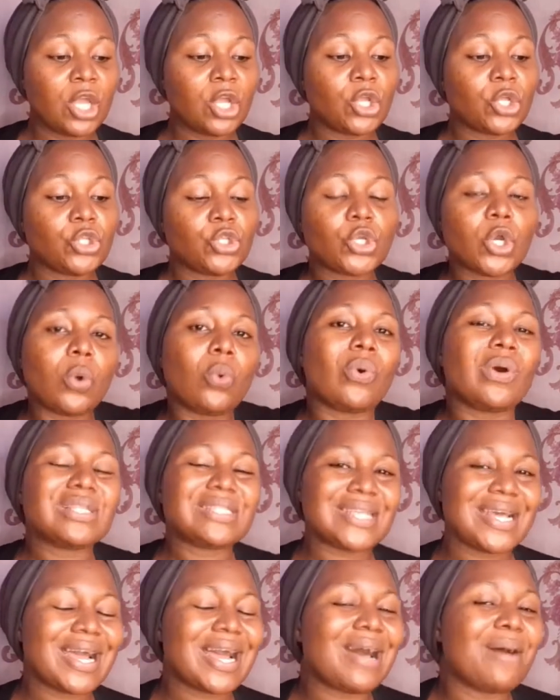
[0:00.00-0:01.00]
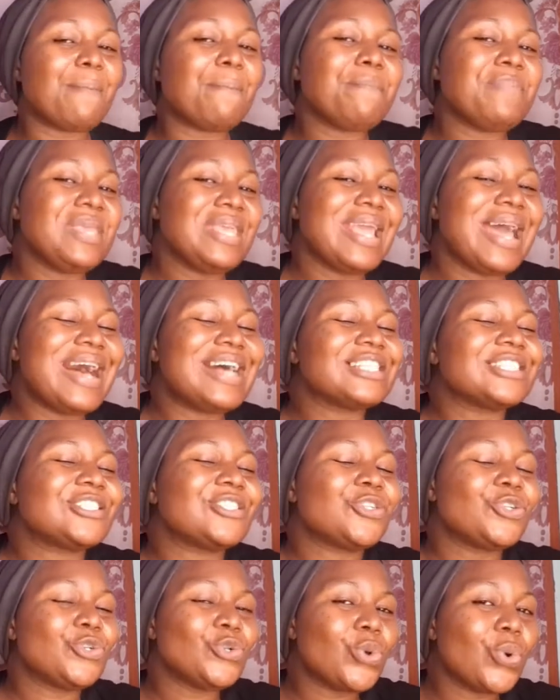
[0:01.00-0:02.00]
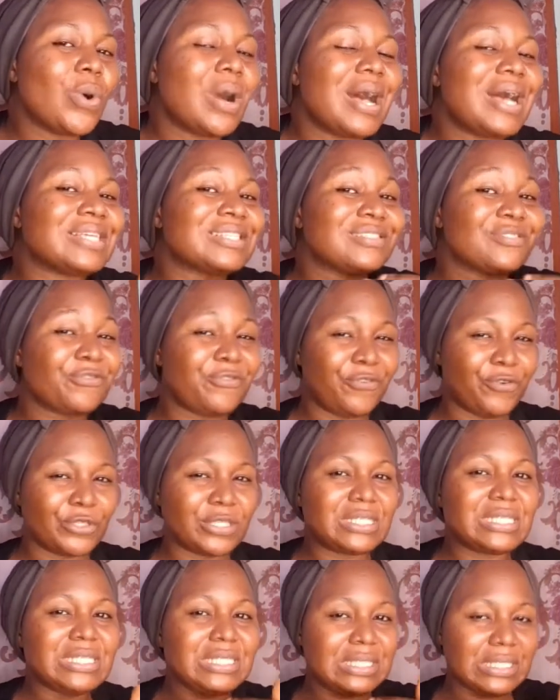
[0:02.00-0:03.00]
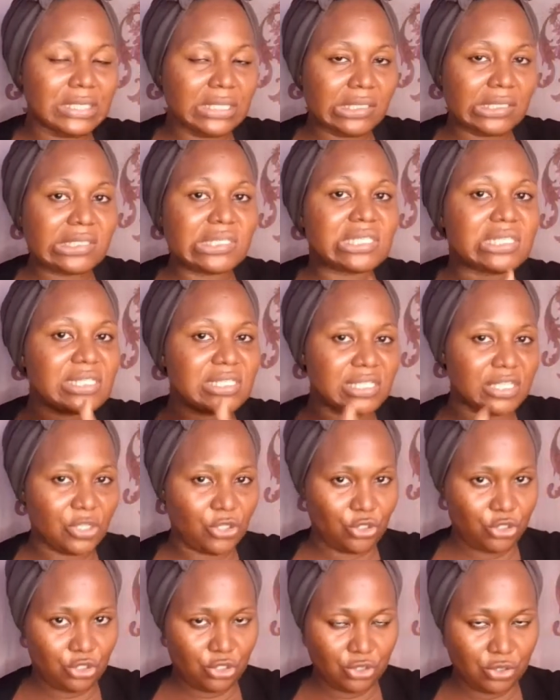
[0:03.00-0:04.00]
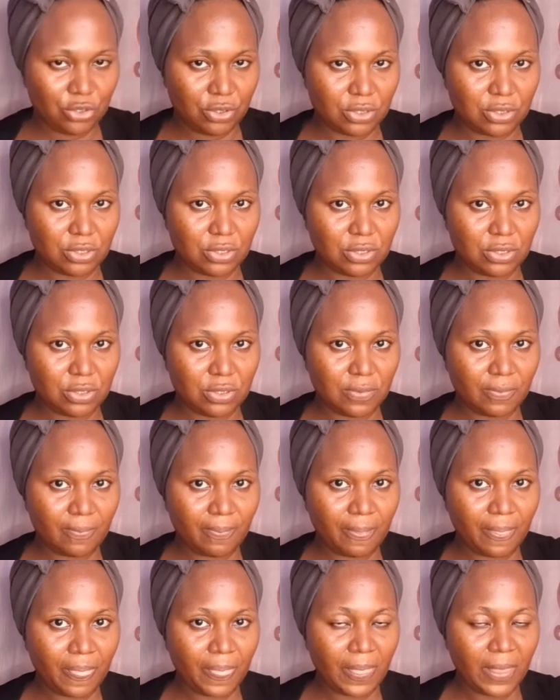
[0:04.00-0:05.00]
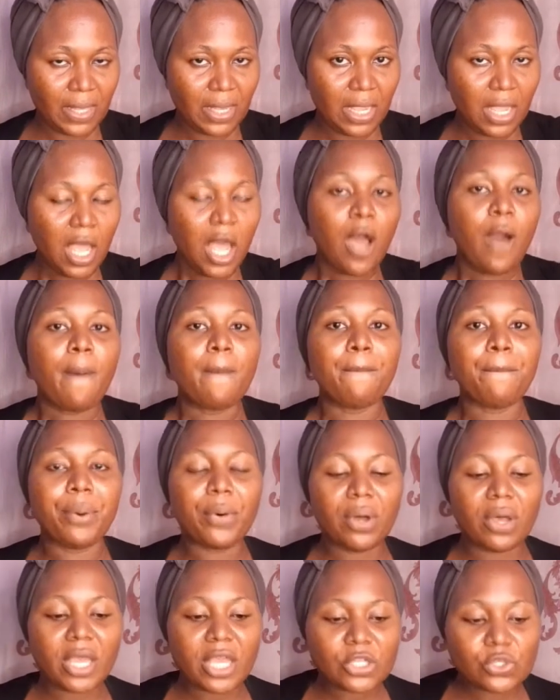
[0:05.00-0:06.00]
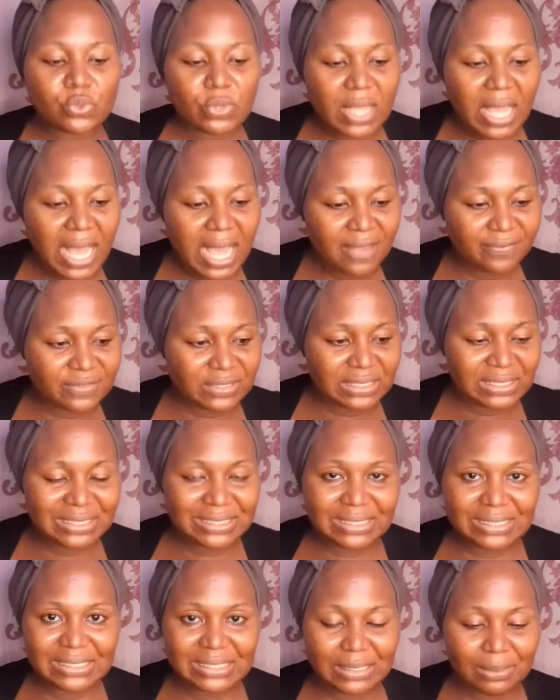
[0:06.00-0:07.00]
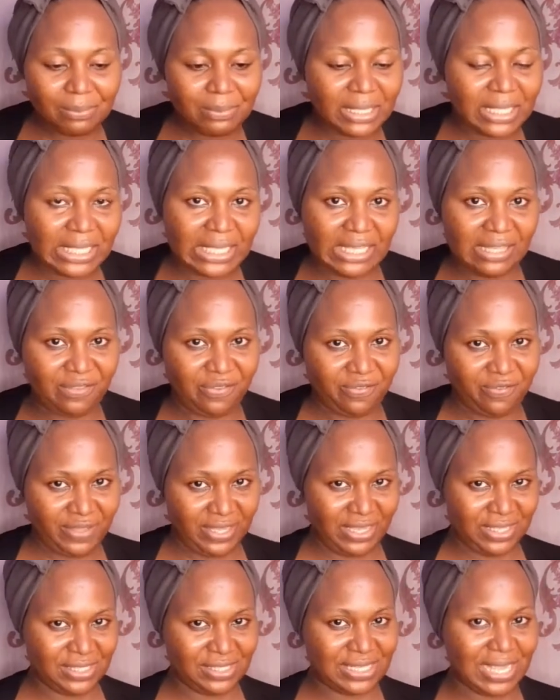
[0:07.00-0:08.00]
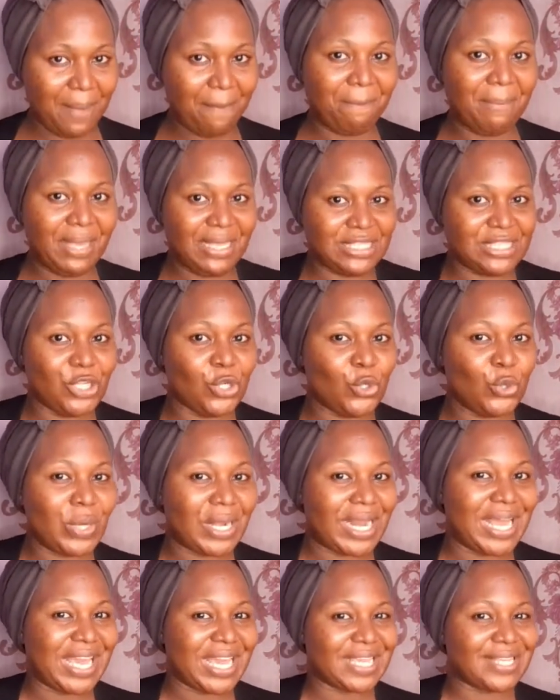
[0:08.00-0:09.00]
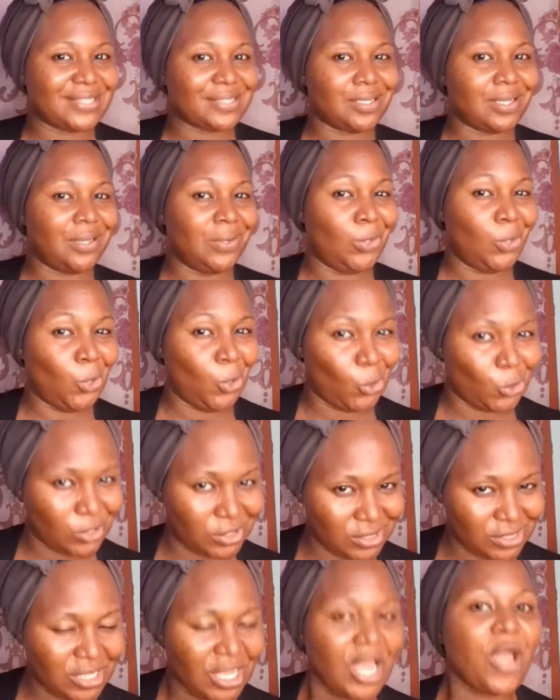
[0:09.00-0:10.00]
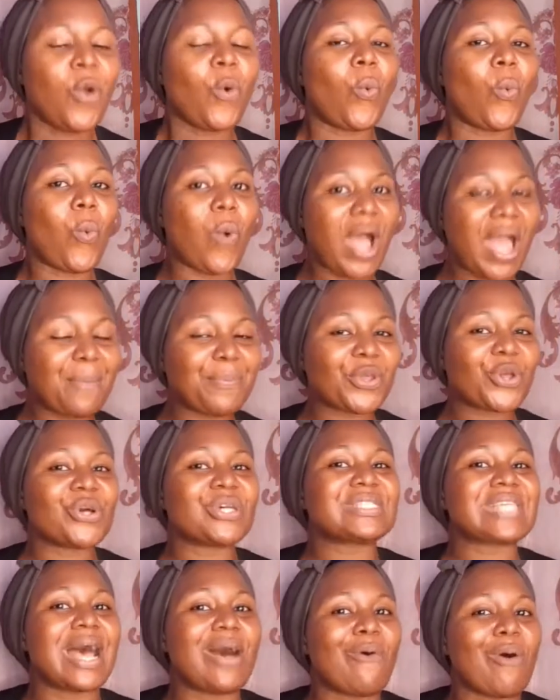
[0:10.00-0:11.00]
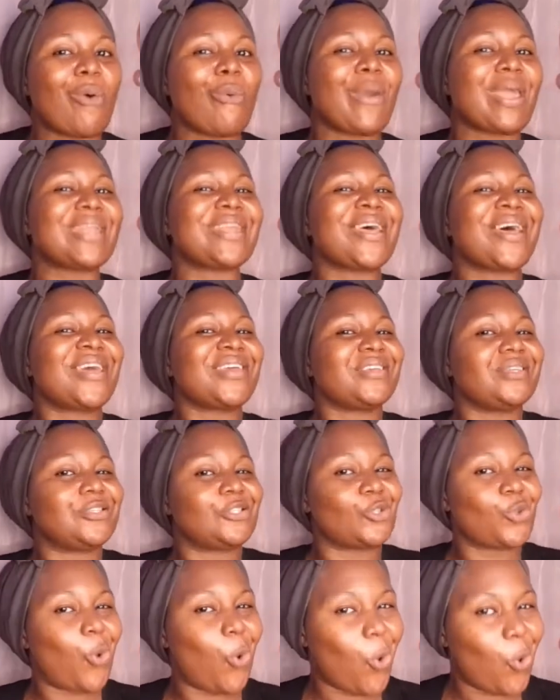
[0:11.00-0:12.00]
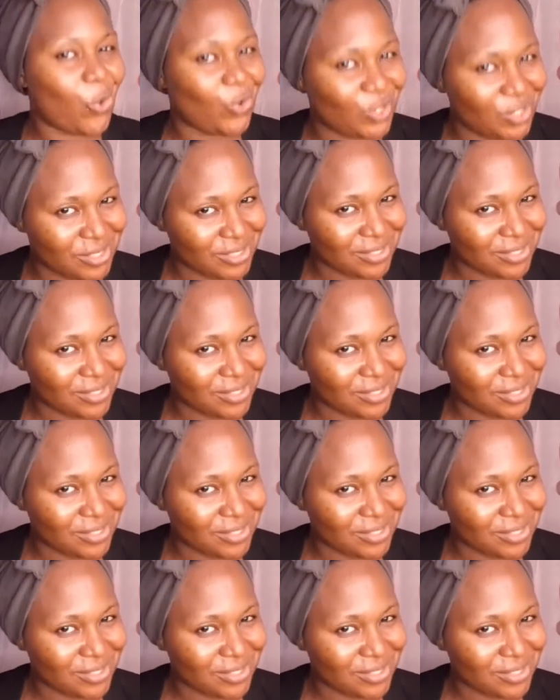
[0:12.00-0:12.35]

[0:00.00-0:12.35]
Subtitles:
your water can be as low as 40 degrees Celsius, but it will have this steamy effect that makes it look like it's hot. Why? Because our weather is hot.